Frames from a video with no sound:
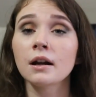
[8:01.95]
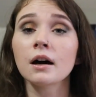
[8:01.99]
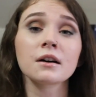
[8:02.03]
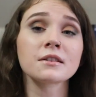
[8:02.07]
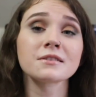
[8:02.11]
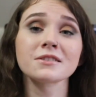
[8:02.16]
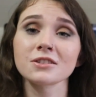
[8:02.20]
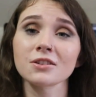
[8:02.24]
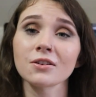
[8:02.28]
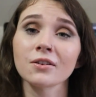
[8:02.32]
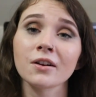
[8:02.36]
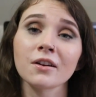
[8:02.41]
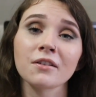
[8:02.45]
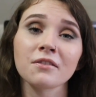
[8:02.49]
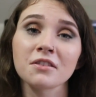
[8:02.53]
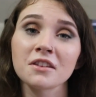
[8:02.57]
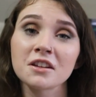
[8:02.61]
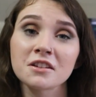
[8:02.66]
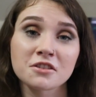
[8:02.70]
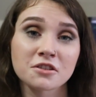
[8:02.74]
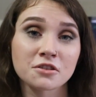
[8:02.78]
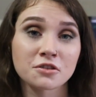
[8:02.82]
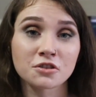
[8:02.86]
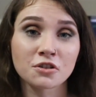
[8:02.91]
I'll still give
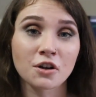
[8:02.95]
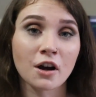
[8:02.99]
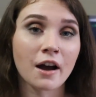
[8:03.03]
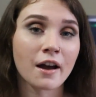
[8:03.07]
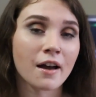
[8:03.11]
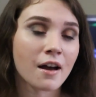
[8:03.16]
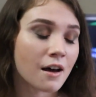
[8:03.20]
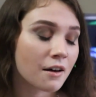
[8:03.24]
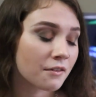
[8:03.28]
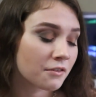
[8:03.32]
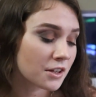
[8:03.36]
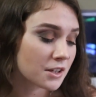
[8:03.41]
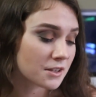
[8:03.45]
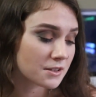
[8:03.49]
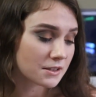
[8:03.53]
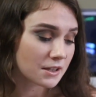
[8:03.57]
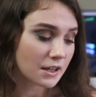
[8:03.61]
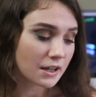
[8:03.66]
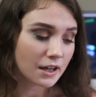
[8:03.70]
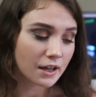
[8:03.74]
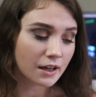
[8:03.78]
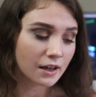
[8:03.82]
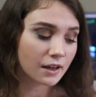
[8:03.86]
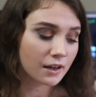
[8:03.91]
these a try,
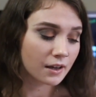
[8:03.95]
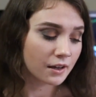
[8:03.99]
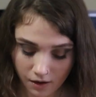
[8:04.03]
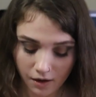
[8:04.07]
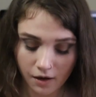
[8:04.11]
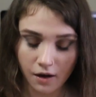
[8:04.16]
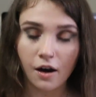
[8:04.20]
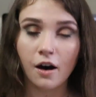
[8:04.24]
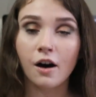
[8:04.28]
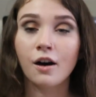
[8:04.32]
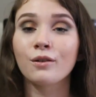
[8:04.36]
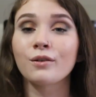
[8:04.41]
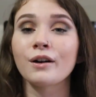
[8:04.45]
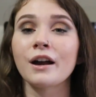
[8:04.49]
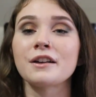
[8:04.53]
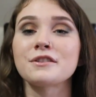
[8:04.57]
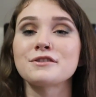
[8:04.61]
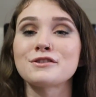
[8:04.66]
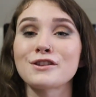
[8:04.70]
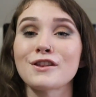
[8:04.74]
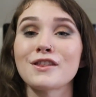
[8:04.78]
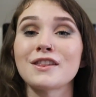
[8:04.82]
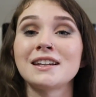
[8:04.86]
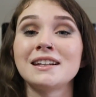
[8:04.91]
obviously.
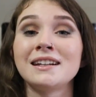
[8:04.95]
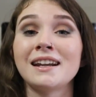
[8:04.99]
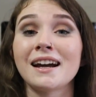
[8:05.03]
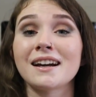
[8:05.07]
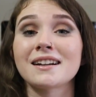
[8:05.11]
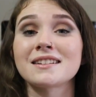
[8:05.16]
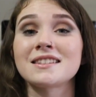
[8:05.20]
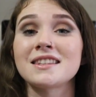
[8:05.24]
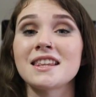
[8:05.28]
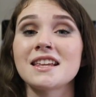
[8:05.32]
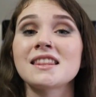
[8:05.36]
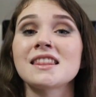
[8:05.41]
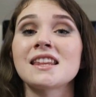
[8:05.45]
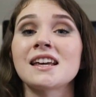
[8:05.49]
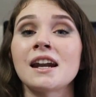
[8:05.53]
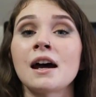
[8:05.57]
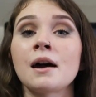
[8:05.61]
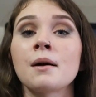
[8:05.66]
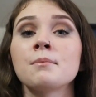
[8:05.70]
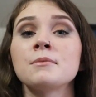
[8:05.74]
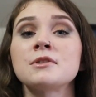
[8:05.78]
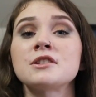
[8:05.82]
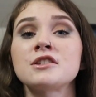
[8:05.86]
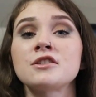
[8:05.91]
Alright, so the next thing that
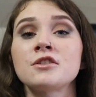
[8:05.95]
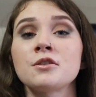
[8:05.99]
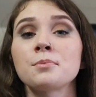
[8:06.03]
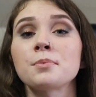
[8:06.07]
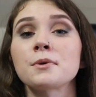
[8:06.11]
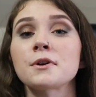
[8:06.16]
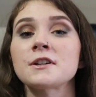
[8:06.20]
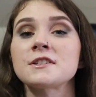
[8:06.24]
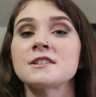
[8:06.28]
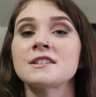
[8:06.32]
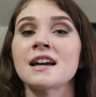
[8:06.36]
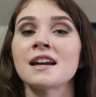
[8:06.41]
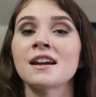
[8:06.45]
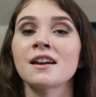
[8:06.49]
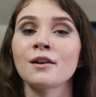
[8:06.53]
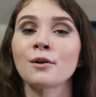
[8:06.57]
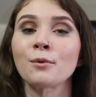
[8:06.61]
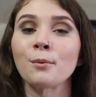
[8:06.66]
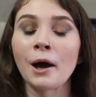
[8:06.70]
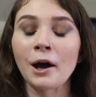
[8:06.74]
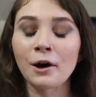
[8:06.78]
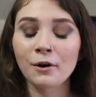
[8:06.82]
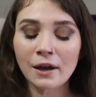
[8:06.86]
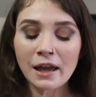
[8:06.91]
I'm super excited
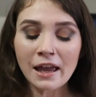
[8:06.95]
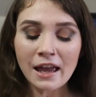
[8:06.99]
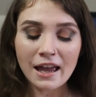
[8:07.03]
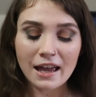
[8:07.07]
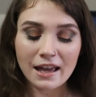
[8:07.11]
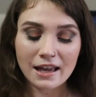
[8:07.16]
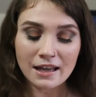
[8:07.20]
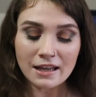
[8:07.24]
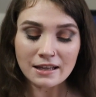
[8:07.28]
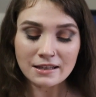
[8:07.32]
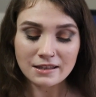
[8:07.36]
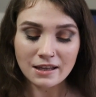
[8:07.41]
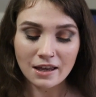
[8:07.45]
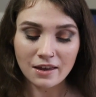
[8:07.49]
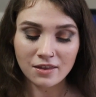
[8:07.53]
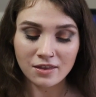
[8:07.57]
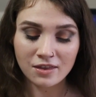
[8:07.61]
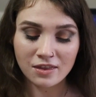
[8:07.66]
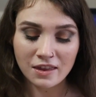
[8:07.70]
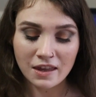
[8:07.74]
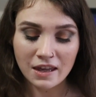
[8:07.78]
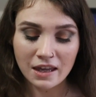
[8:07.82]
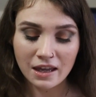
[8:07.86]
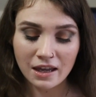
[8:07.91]
about is
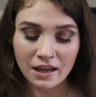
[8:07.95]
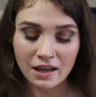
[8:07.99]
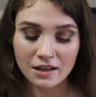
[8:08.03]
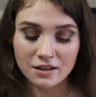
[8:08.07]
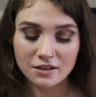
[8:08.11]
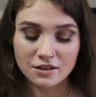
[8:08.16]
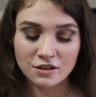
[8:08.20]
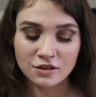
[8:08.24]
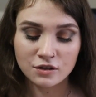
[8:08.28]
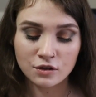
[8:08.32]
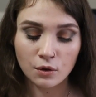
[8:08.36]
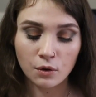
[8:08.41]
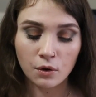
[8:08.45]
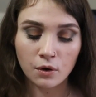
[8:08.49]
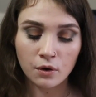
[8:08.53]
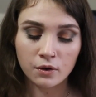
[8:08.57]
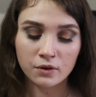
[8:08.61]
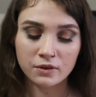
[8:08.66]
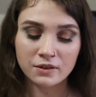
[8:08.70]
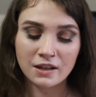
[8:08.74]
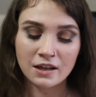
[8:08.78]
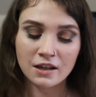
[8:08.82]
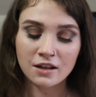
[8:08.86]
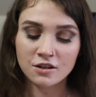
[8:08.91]
the
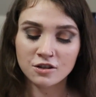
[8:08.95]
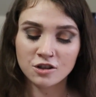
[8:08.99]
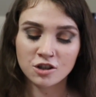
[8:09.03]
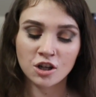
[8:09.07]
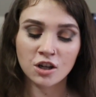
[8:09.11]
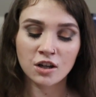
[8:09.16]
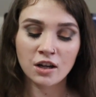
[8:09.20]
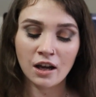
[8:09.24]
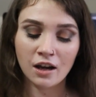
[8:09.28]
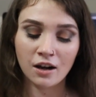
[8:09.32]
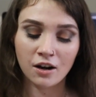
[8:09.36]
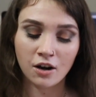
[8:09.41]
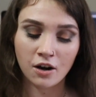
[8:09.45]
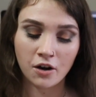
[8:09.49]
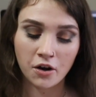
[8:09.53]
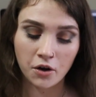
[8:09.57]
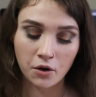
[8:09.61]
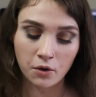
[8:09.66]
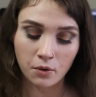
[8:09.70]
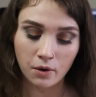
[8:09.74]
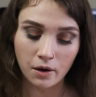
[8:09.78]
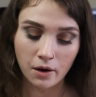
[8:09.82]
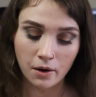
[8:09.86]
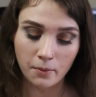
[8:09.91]
Sol de
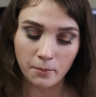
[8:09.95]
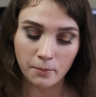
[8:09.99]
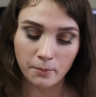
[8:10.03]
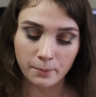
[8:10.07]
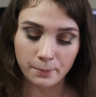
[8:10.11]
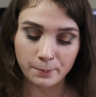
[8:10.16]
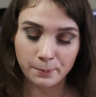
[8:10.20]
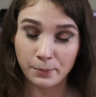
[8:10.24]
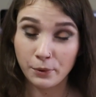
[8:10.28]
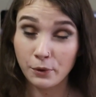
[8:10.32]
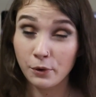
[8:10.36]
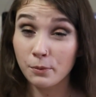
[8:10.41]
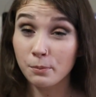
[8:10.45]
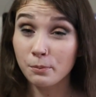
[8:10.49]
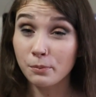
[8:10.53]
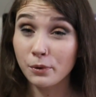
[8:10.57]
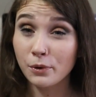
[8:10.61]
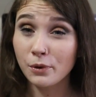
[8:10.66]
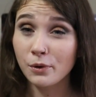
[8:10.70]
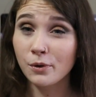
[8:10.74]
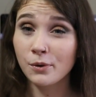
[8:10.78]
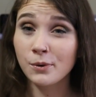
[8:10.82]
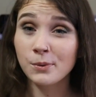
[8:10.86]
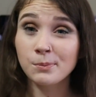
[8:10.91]
Janeiro Boom
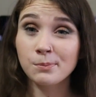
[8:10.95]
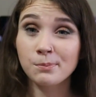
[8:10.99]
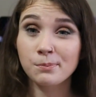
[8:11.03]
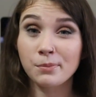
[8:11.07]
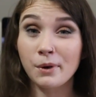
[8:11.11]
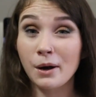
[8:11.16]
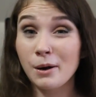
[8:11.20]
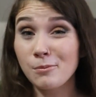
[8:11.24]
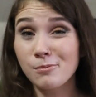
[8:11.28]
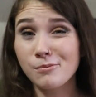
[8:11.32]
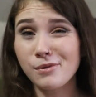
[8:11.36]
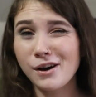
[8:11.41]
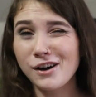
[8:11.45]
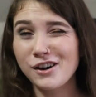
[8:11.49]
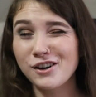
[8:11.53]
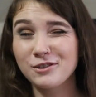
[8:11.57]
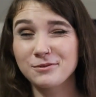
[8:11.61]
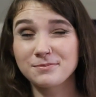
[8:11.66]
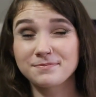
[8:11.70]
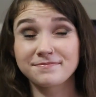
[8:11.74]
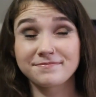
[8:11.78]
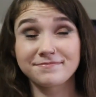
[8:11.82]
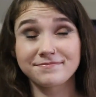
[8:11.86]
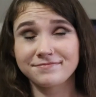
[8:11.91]
Boom Bum
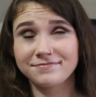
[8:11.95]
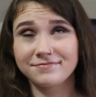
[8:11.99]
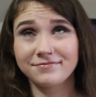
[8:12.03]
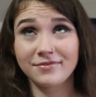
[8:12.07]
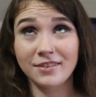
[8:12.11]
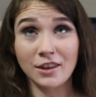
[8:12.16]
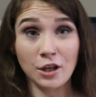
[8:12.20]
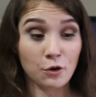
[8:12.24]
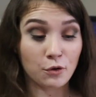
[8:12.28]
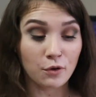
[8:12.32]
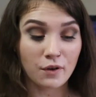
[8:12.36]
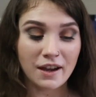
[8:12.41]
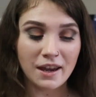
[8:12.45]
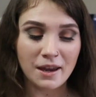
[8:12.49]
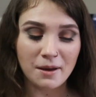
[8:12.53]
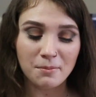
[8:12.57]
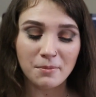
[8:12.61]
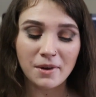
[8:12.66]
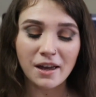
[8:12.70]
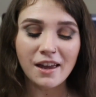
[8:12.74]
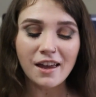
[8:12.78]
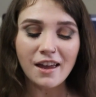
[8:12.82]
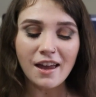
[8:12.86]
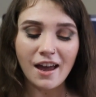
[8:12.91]
Bum
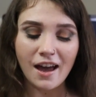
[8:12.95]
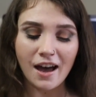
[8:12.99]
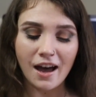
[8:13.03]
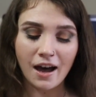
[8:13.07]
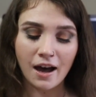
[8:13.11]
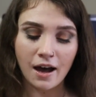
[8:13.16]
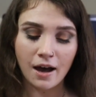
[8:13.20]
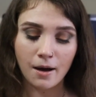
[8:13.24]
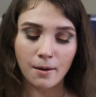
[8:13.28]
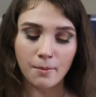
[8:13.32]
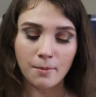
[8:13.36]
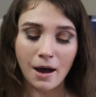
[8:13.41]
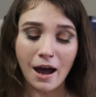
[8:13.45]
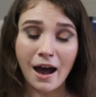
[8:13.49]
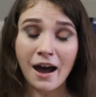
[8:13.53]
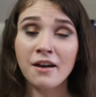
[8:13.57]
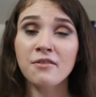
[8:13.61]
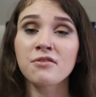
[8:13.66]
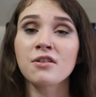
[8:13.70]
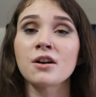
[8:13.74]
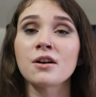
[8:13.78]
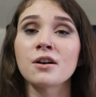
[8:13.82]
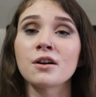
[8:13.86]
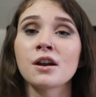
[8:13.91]
cream.
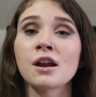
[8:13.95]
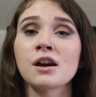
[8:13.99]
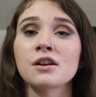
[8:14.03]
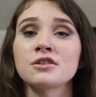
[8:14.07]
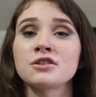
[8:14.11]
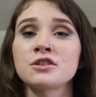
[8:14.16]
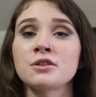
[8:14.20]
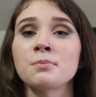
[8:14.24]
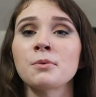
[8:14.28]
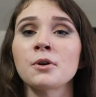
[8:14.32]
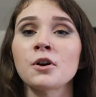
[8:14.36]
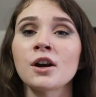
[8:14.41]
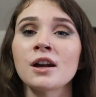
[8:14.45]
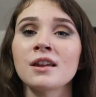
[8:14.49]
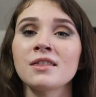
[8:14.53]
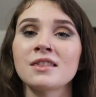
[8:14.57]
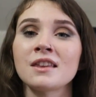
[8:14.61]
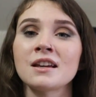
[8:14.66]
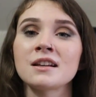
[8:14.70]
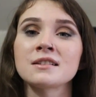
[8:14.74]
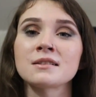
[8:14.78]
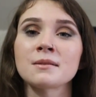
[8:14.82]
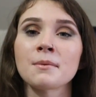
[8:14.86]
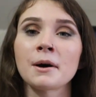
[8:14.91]
I've heard super great
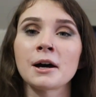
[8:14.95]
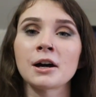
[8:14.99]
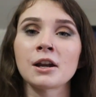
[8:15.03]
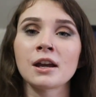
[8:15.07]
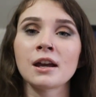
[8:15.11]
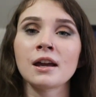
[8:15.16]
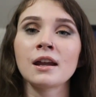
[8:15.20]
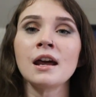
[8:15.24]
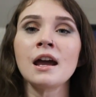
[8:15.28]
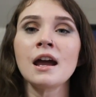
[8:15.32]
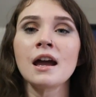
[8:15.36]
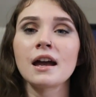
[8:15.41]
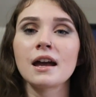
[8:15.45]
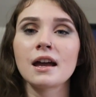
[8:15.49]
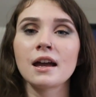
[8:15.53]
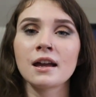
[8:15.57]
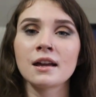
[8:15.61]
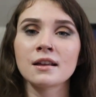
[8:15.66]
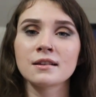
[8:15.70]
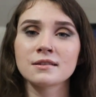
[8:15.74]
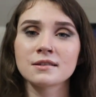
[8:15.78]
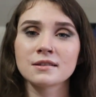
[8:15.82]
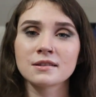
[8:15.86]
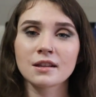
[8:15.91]
things about it.
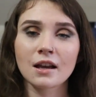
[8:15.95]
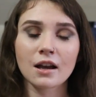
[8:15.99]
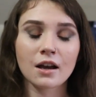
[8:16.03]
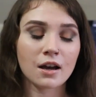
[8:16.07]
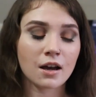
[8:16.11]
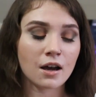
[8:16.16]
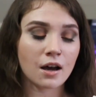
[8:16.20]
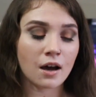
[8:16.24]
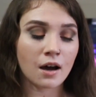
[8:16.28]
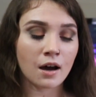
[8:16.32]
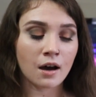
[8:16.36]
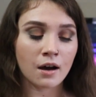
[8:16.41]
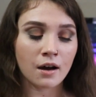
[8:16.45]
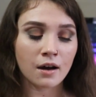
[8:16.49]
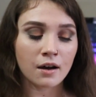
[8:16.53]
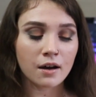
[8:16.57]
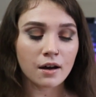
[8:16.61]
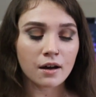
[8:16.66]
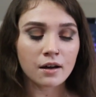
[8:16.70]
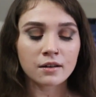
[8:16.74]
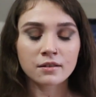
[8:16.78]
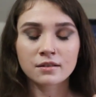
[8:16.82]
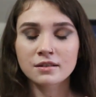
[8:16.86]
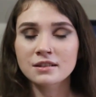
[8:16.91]
It's
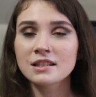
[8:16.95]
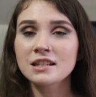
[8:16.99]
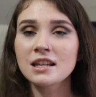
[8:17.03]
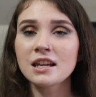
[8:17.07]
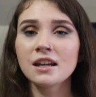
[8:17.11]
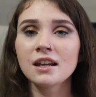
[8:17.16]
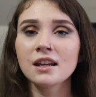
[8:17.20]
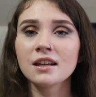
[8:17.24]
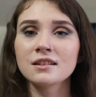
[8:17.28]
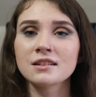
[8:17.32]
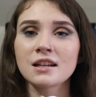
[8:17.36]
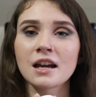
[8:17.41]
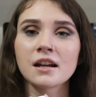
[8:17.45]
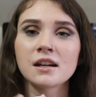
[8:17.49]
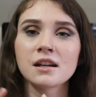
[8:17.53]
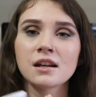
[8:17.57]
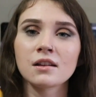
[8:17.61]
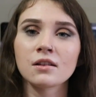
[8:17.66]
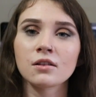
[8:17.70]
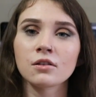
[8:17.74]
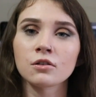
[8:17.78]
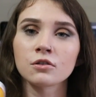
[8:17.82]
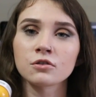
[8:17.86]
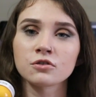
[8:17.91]
a teeny
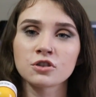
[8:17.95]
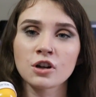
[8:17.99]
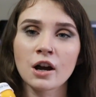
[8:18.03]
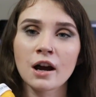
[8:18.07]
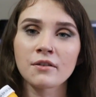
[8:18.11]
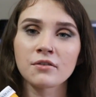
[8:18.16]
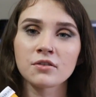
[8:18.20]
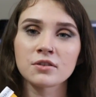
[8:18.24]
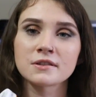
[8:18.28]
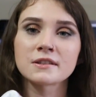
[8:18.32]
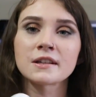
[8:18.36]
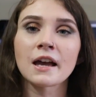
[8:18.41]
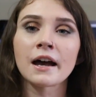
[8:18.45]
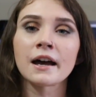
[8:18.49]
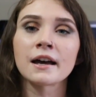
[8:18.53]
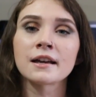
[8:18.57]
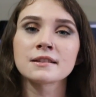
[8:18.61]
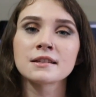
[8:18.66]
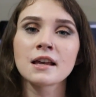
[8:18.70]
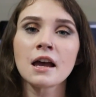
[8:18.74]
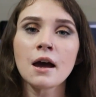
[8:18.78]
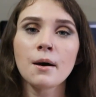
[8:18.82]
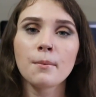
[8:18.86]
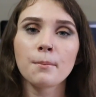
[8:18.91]
tiny little travel
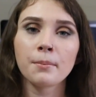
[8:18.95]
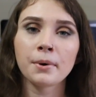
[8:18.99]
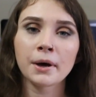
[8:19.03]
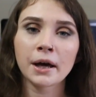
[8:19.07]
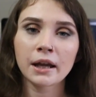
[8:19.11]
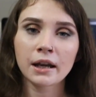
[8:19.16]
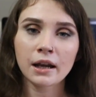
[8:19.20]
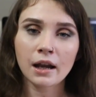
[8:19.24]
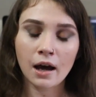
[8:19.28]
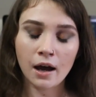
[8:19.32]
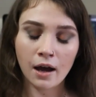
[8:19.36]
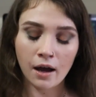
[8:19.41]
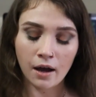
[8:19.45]
size, but